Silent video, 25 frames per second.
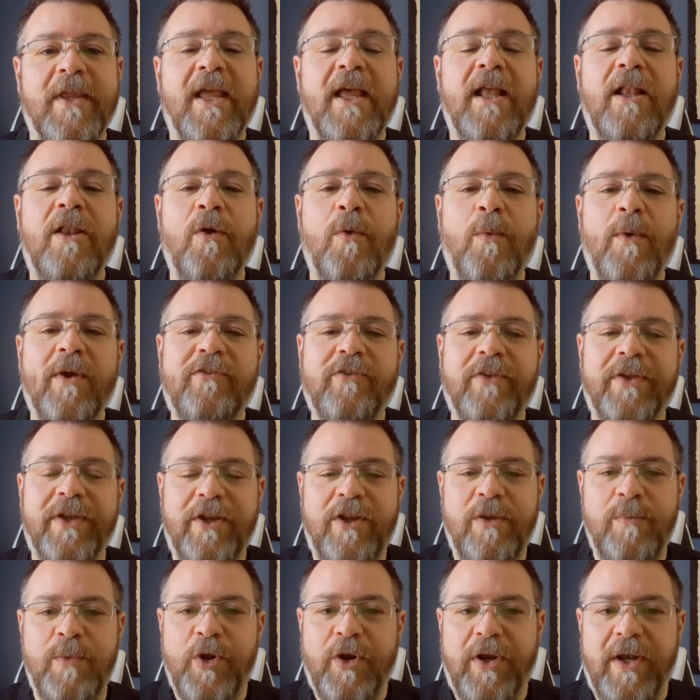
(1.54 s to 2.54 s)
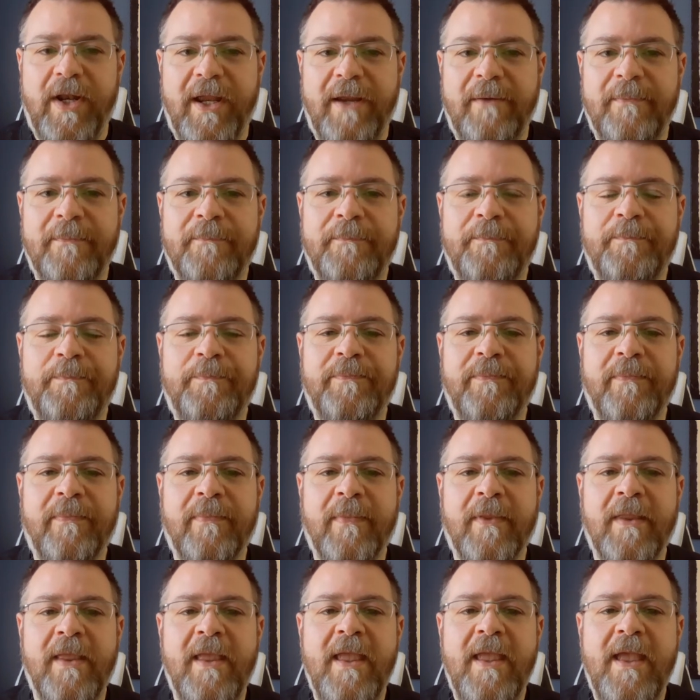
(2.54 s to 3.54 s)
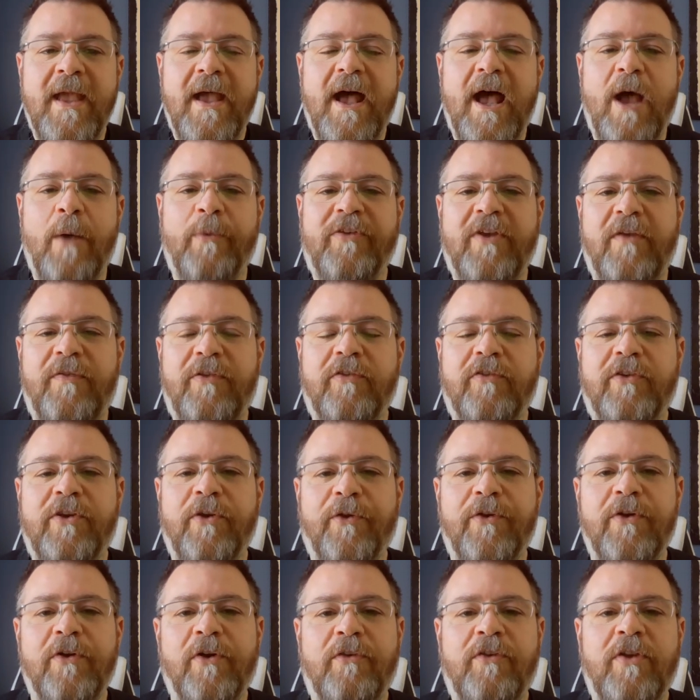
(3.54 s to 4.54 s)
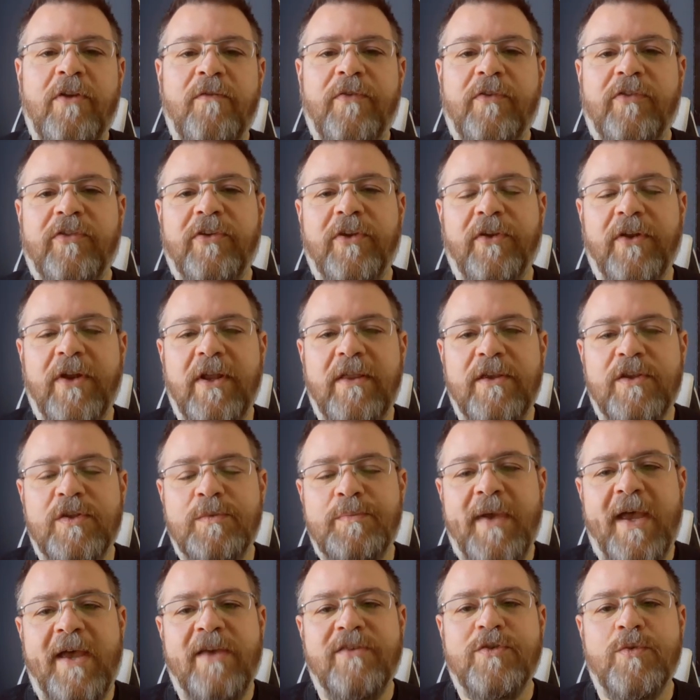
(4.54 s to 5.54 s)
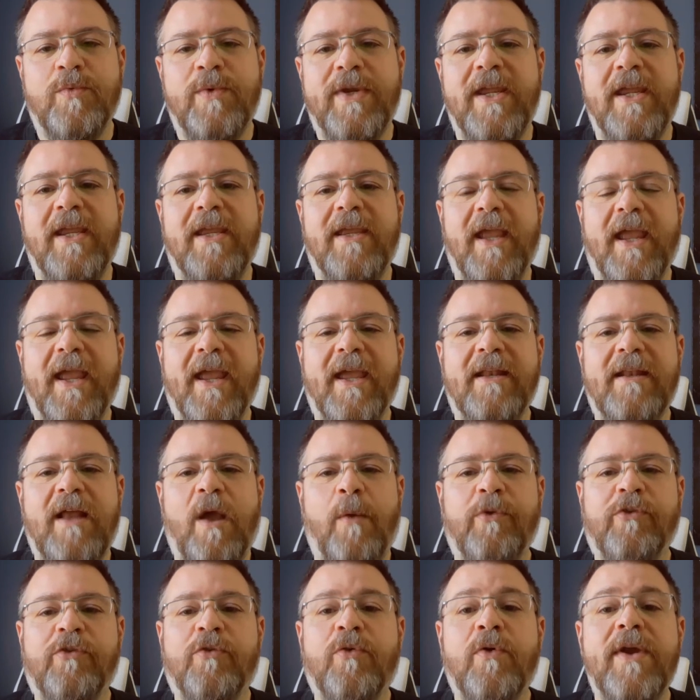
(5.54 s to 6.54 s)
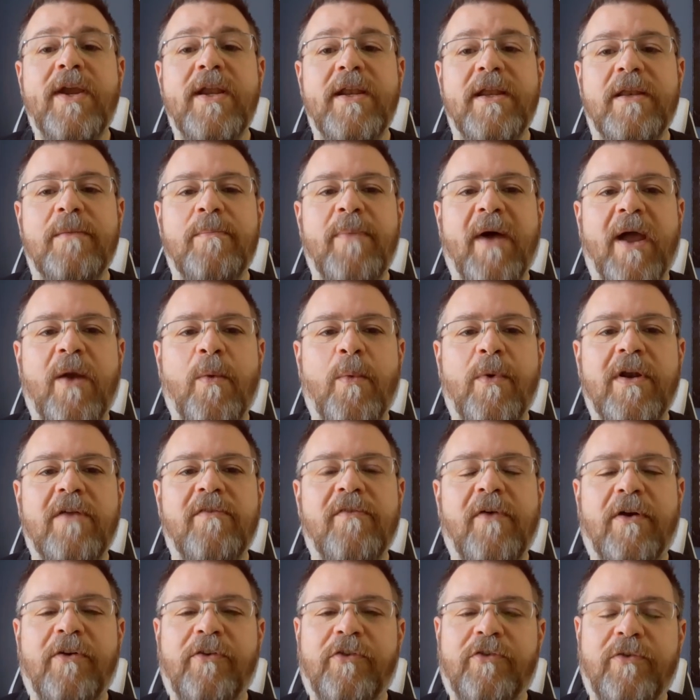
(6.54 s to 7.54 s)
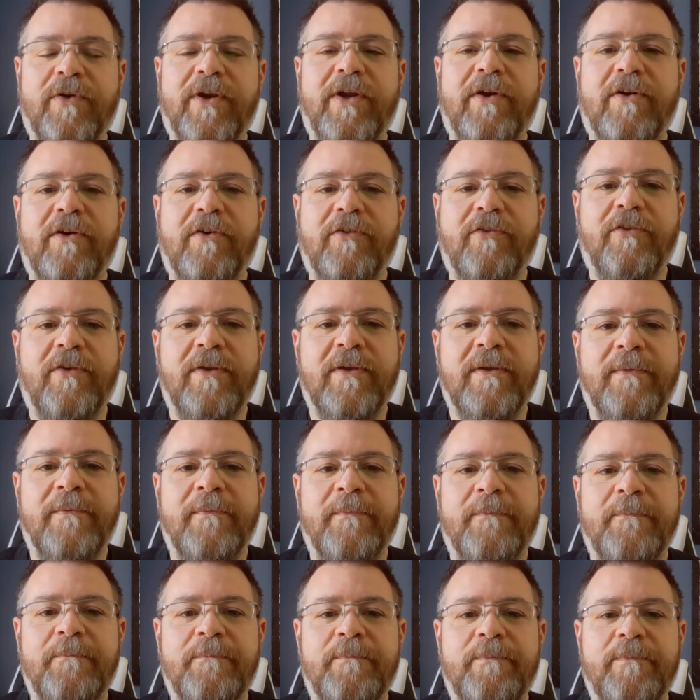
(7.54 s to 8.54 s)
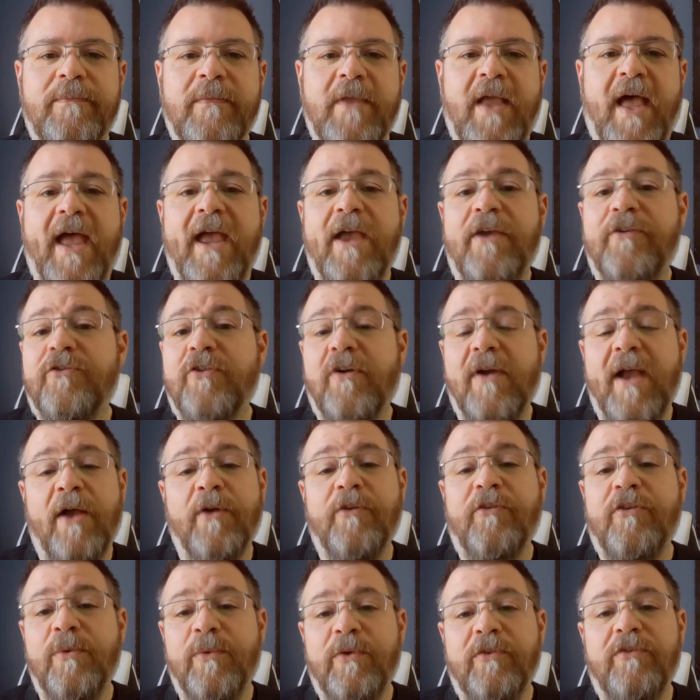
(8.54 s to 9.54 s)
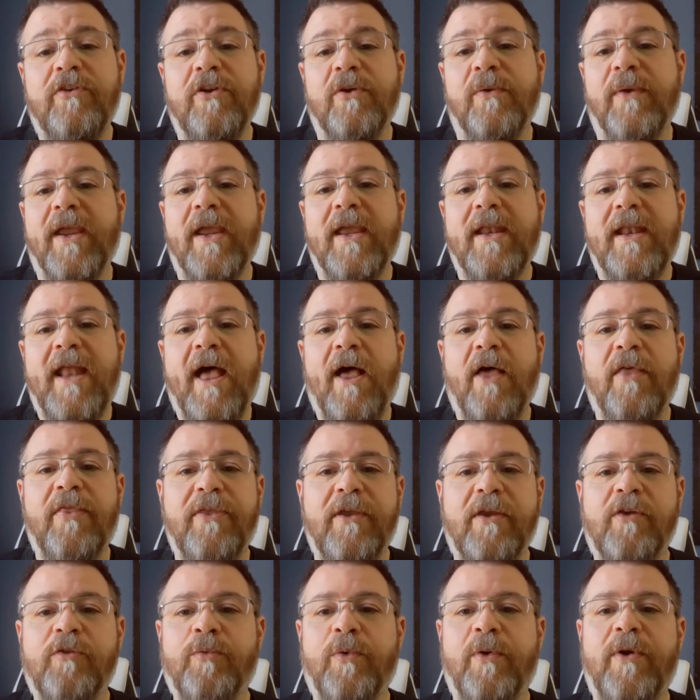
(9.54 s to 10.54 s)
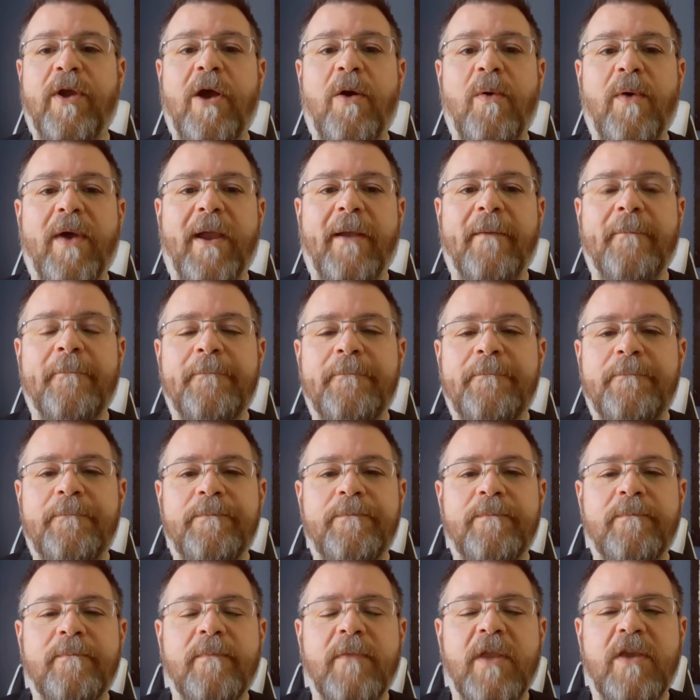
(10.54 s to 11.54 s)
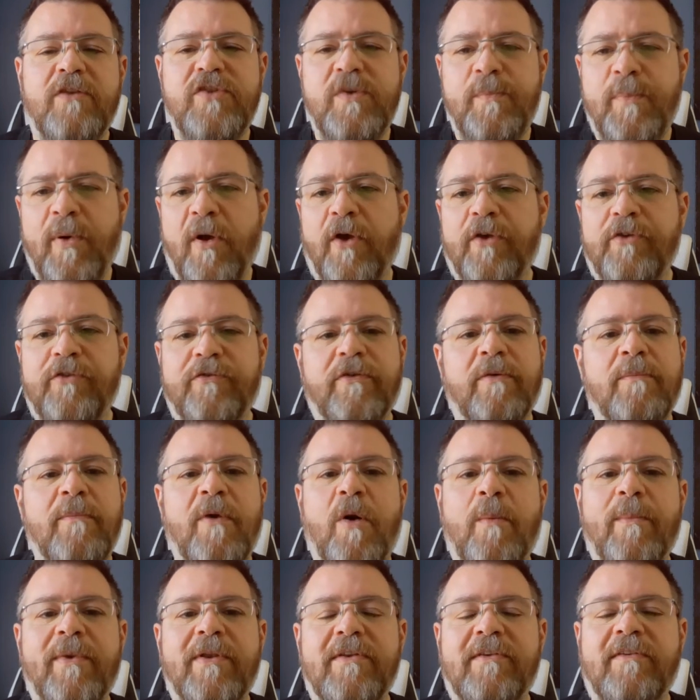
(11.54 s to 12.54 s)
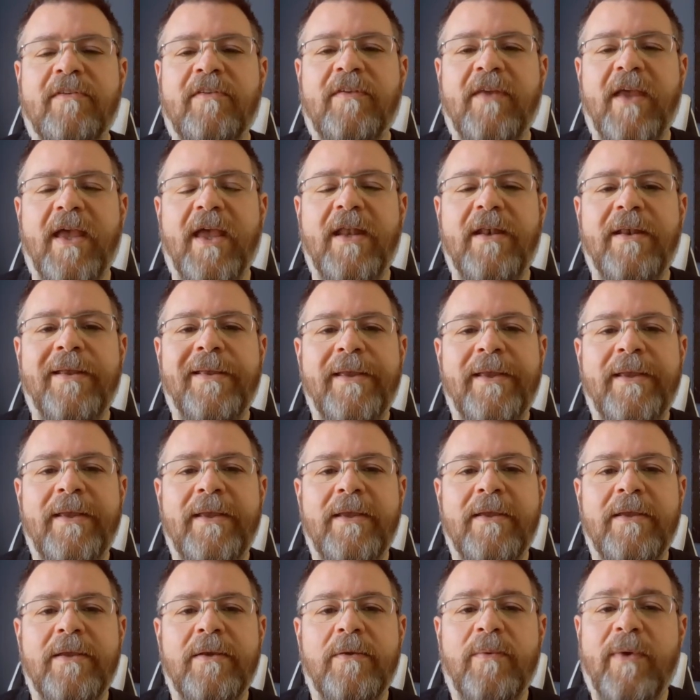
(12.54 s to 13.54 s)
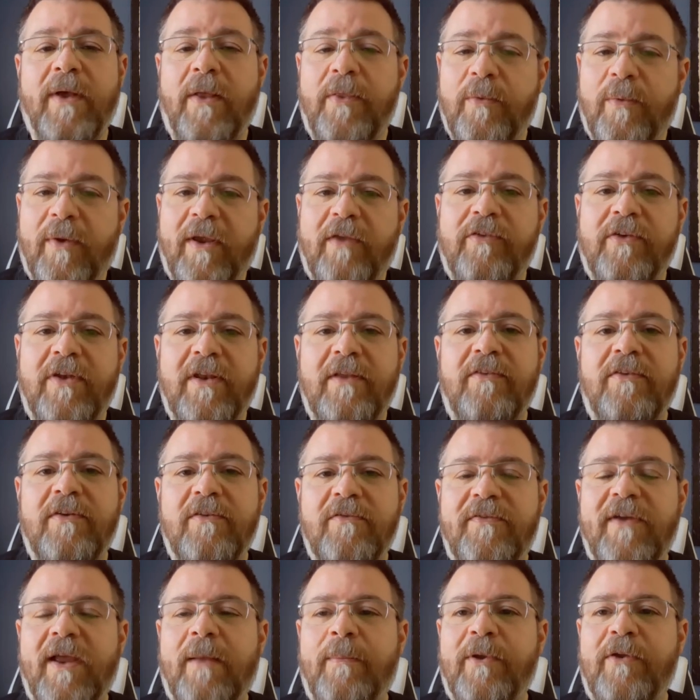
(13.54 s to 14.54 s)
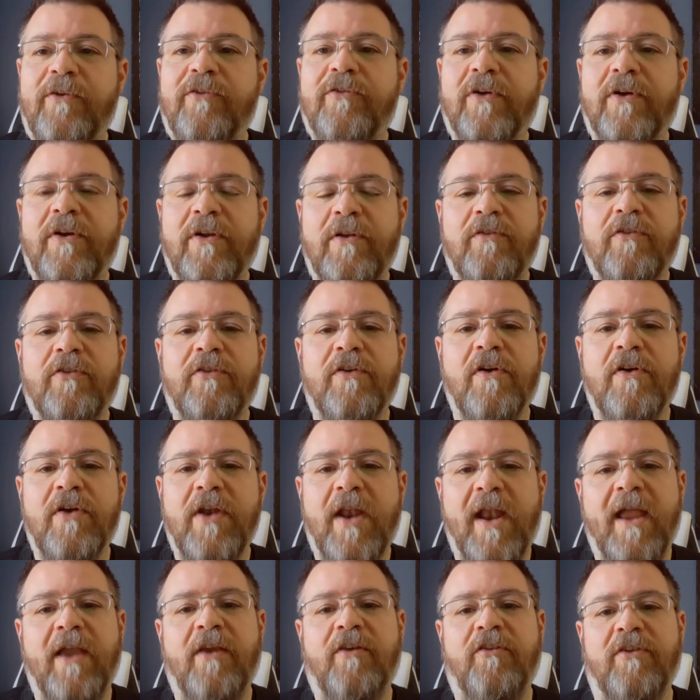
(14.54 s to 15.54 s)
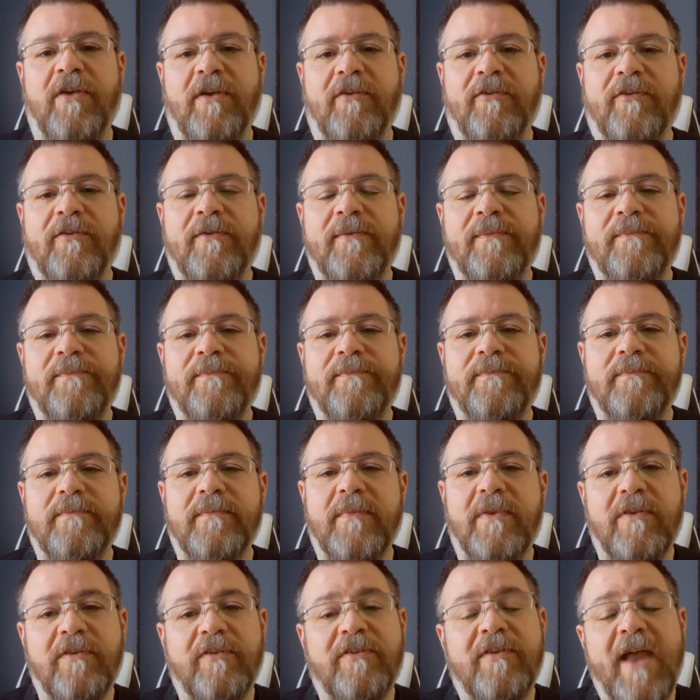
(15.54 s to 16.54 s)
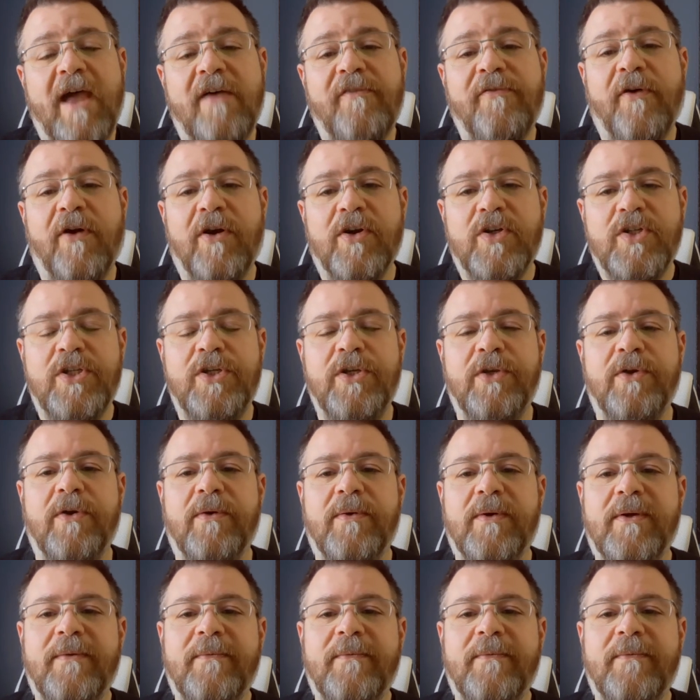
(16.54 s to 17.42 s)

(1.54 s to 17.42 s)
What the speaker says: Hello, Wesleyan community. I was at the skilled nursing facility this past week, and I was greeted by one of our screeners. I asked her how she was doing and how things were going. She paused for a moment and said, "Well, the residents and families are concerned and anxious. And the staff are too.